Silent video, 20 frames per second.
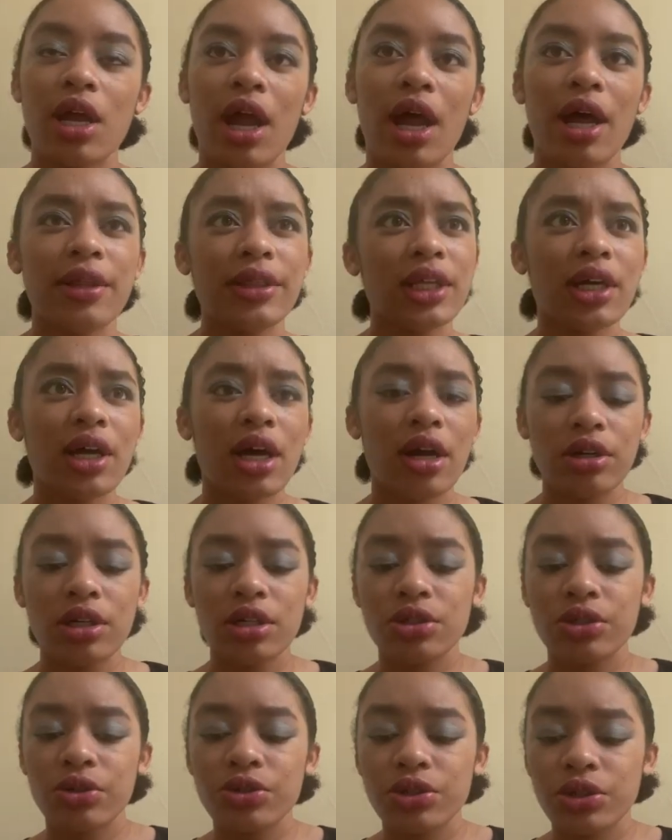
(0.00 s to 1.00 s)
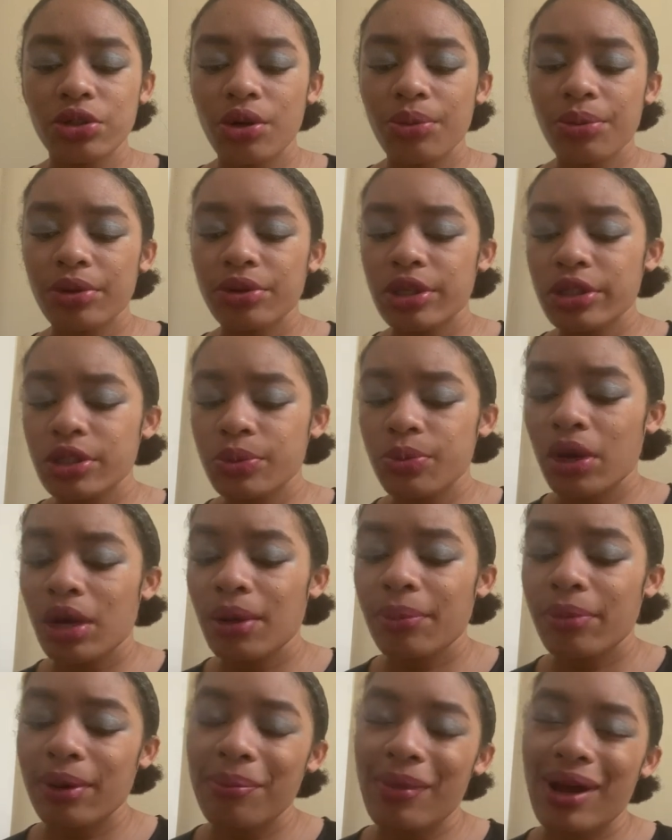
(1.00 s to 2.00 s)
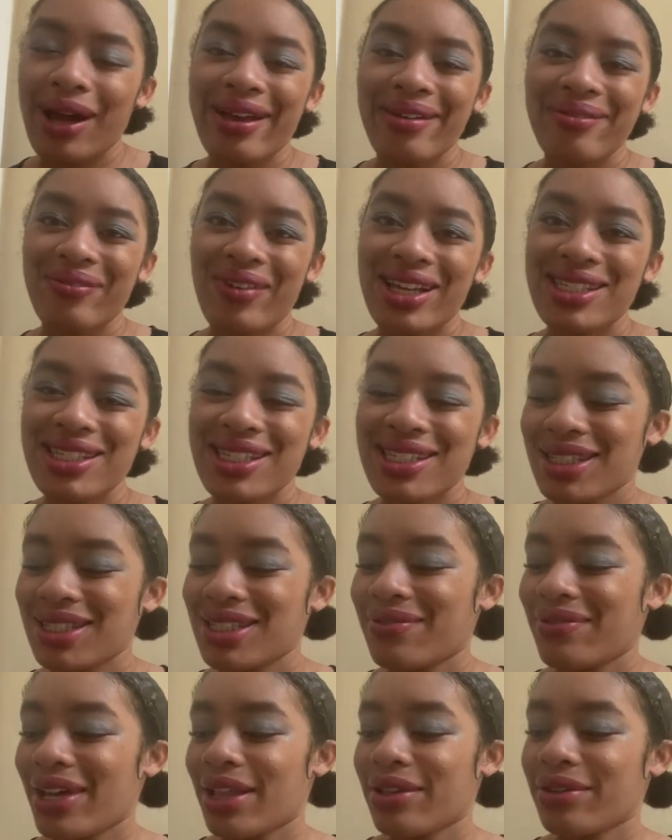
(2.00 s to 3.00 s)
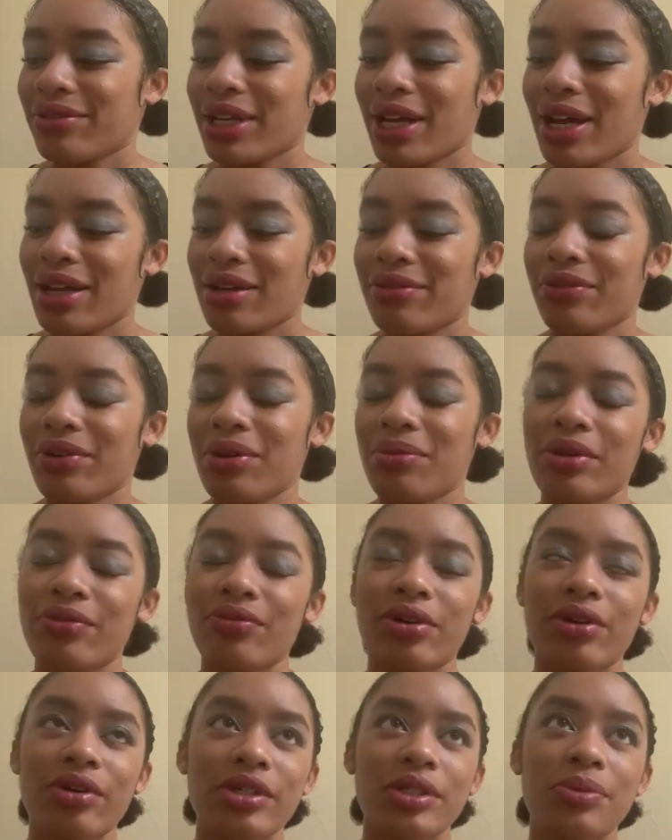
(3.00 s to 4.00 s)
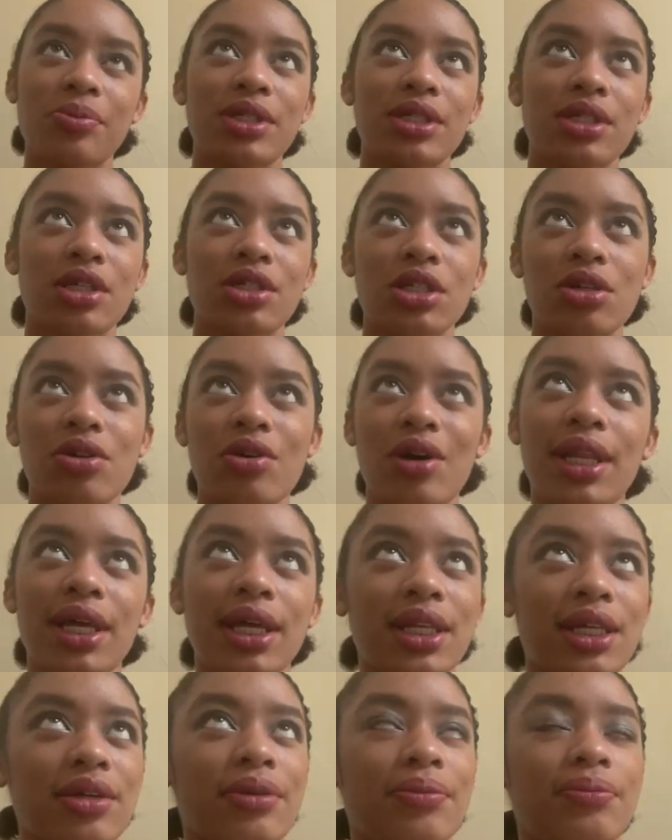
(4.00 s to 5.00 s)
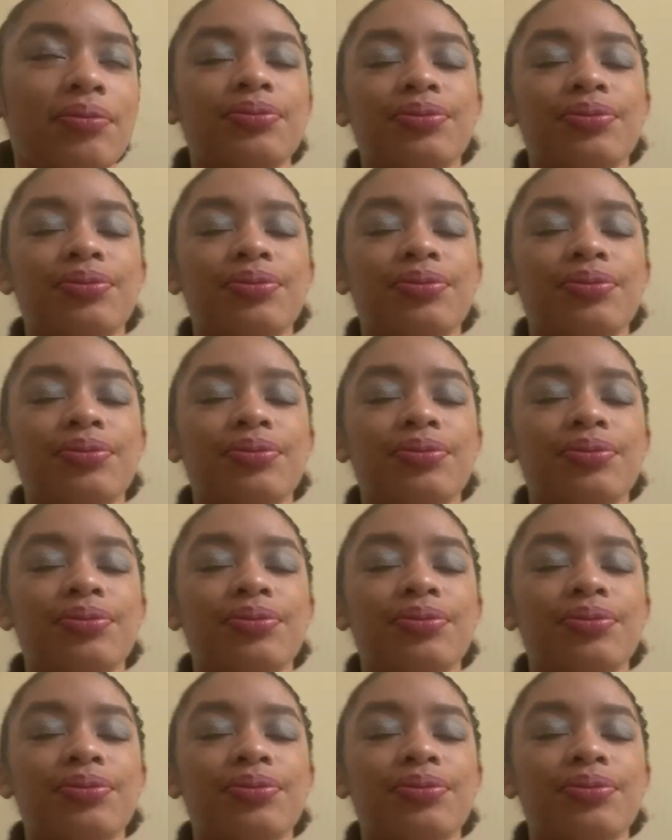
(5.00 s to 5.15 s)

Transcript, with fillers: I think I already told you all about this spray, but my, my sister Valerie got it for me for Christmas because, you know, I like it.